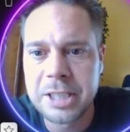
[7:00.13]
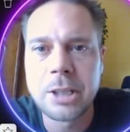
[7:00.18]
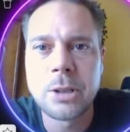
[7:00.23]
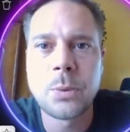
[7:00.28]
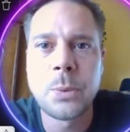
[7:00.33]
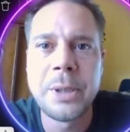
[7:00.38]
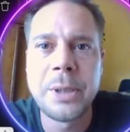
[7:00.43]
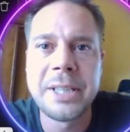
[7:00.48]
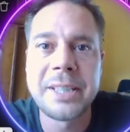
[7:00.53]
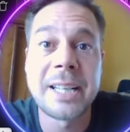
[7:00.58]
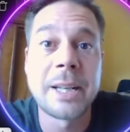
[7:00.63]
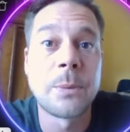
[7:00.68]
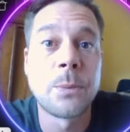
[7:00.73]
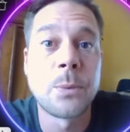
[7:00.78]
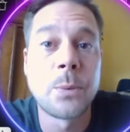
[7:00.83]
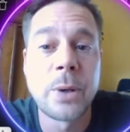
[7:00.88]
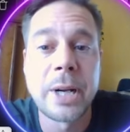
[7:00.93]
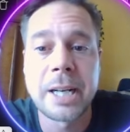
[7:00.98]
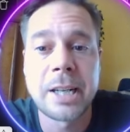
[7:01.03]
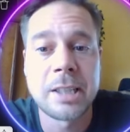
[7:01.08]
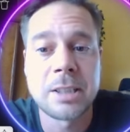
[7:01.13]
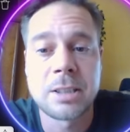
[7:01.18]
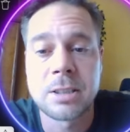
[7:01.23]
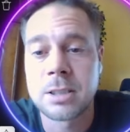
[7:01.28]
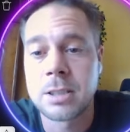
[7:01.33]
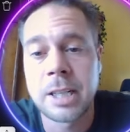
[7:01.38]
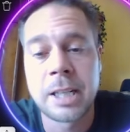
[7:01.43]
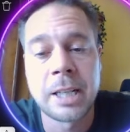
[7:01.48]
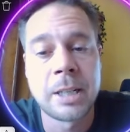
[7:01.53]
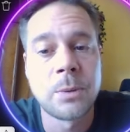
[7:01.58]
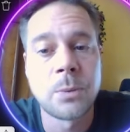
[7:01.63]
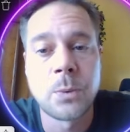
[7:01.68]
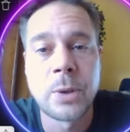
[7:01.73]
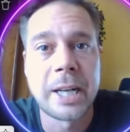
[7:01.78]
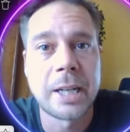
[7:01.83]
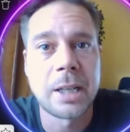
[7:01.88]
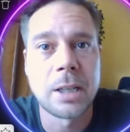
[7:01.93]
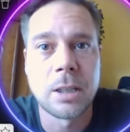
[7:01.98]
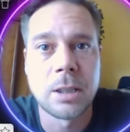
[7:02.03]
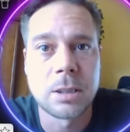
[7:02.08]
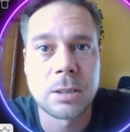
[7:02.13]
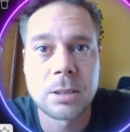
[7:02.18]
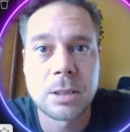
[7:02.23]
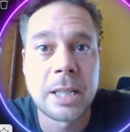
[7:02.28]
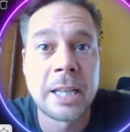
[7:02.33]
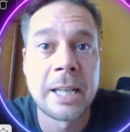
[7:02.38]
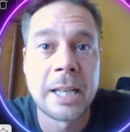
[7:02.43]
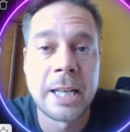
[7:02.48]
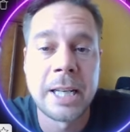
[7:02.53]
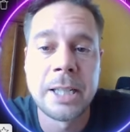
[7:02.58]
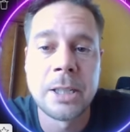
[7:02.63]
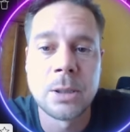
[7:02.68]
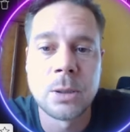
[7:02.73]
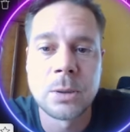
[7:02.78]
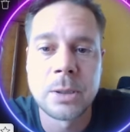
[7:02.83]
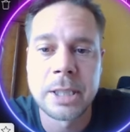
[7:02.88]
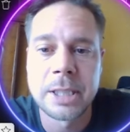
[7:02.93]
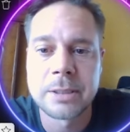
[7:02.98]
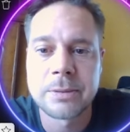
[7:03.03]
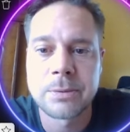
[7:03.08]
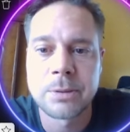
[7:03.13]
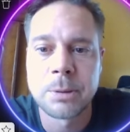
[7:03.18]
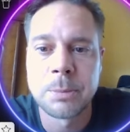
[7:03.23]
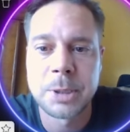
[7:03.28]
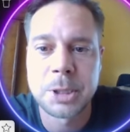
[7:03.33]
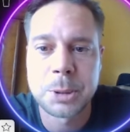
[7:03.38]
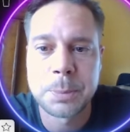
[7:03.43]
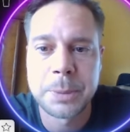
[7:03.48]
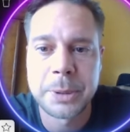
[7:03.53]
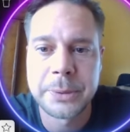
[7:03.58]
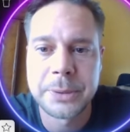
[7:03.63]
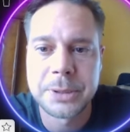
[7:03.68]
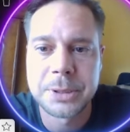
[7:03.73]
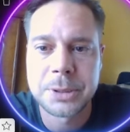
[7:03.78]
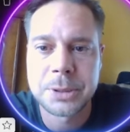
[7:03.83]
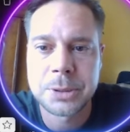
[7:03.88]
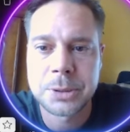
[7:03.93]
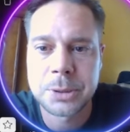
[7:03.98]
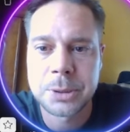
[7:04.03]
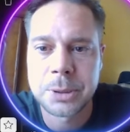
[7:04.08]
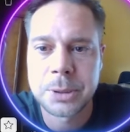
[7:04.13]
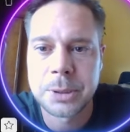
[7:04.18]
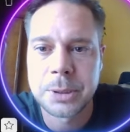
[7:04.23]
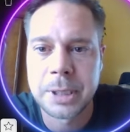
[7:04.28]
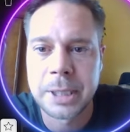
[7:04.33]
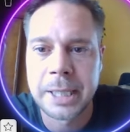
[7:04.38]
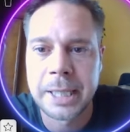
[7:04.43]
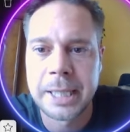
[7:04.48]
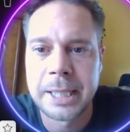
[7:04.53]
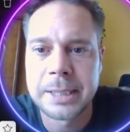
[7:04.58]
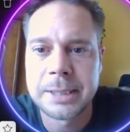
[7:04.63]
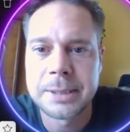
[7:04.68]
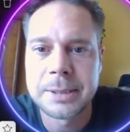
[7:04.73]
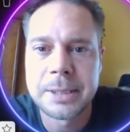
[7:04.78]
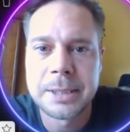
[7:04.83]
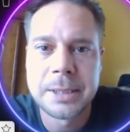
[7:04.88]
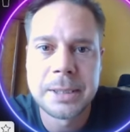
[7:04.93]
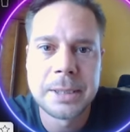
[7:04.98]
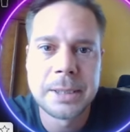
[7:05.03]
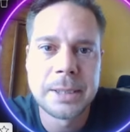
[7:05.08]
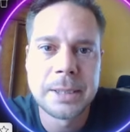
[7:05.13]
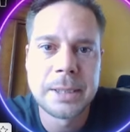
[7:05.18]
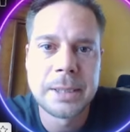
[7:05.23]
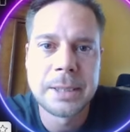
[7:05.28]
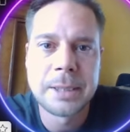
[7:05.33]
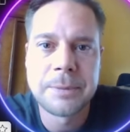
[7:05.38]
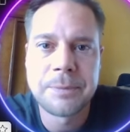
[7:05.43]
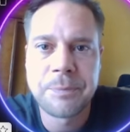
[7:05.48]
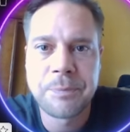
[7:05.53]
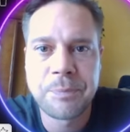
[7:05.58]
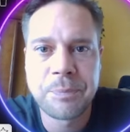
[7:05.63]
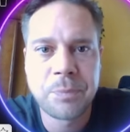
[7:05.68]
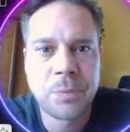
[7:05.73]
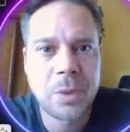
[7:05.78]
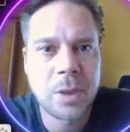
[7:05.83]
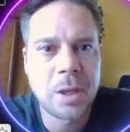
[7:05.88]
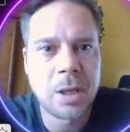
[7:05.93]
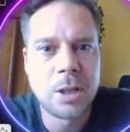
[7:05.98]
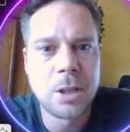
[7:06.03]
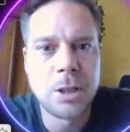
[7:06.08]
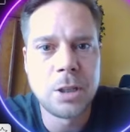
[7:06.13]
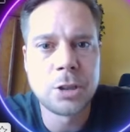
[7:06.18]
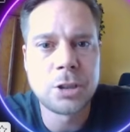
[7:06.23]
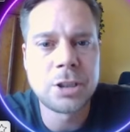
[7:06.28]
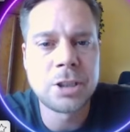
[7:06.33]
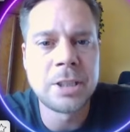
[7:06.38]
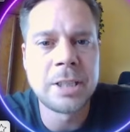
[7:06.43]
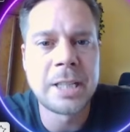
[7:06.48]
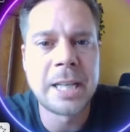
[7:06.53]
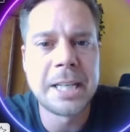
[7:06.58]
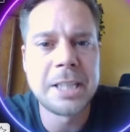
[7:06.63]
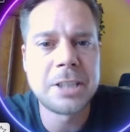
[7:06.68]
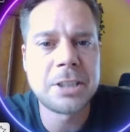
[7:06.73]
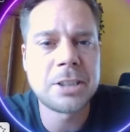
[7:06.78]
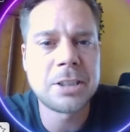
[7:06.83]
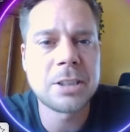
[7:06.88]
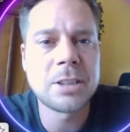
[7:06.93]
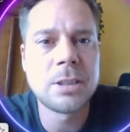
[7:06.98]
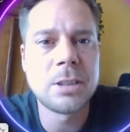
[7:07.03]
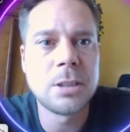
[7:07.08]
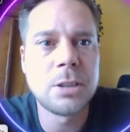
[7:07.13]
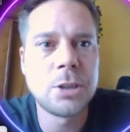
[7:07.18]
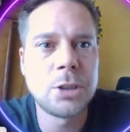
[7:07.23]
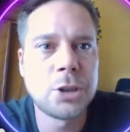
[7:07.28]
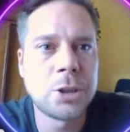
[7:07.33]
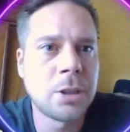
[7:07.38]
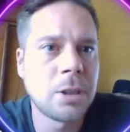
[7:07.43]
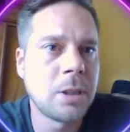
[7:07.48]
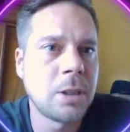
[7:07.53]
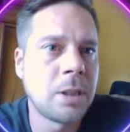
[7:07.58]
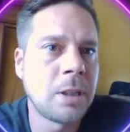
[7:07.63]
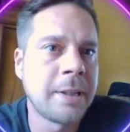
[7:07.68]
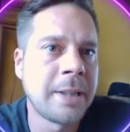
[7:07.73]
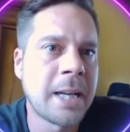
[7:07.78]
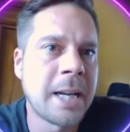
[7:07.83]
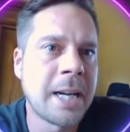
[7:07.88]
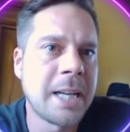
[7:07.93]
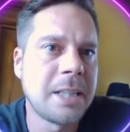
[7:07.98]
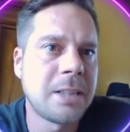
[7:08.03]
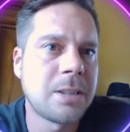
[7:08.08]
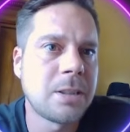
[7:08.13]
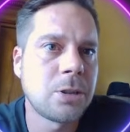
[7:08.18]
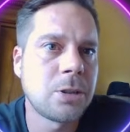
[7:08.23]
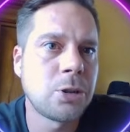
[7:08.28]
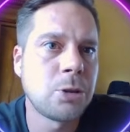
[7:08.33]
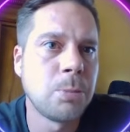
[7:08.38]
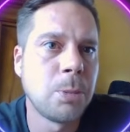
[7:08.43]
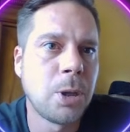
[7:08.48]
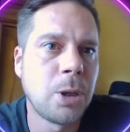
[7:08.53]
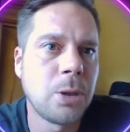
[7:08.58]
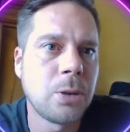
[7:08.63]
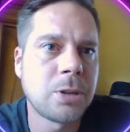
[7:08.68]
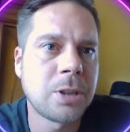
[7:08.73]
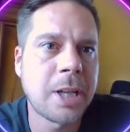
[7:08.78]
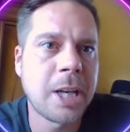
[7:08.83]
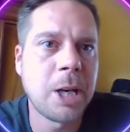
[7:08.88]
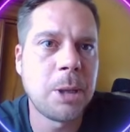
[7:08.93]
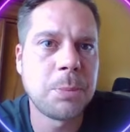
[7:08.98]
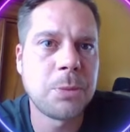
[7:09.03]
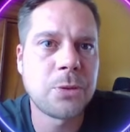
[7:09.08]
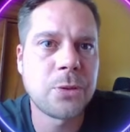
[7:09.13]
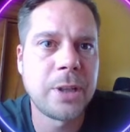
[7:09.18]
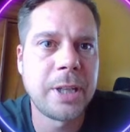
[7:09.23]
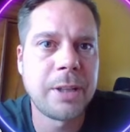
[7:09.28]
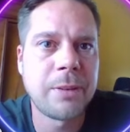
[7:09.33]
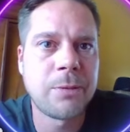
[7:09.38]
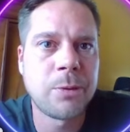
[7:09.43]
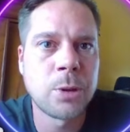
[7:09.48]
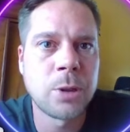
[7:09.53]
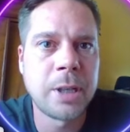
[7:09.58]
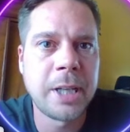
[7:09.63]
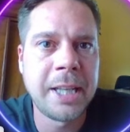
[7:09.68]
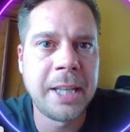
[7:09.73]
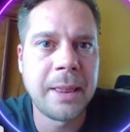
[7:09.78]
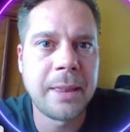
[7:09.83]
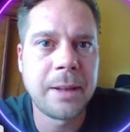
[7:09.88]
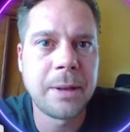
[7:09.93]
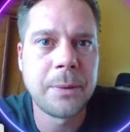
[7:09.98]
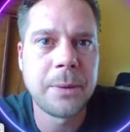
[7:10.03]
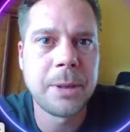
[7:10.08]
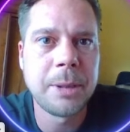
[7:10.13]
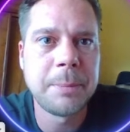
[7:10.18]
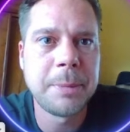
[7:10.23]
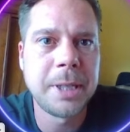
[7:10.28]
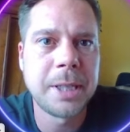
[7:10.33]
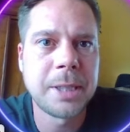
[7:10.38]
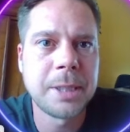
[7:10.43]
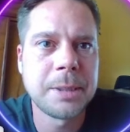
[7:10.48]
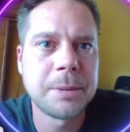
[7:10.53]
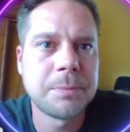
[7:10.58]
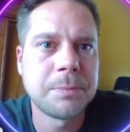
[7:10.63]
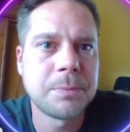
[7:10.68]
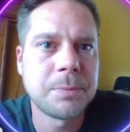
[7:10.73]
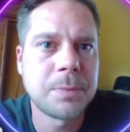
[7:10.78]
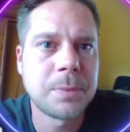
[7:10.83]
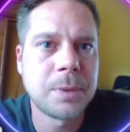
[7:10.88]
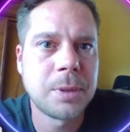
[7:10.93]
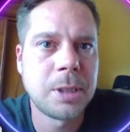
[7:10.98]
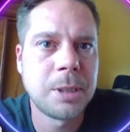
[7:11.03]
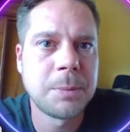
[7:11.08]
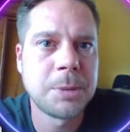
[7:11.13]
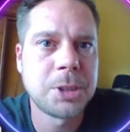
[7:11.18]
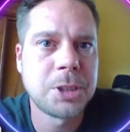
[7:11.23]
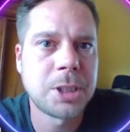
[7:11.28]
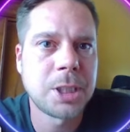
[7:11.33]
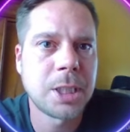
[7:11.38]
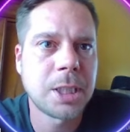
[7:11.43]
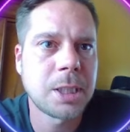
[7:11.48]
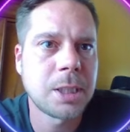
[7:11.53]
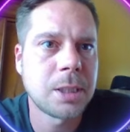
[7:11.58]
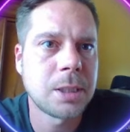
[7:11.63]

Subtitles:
tweet can wreck us, and I know that from experience. So again, a nice small scalp trade for Ethereum here. Let me check.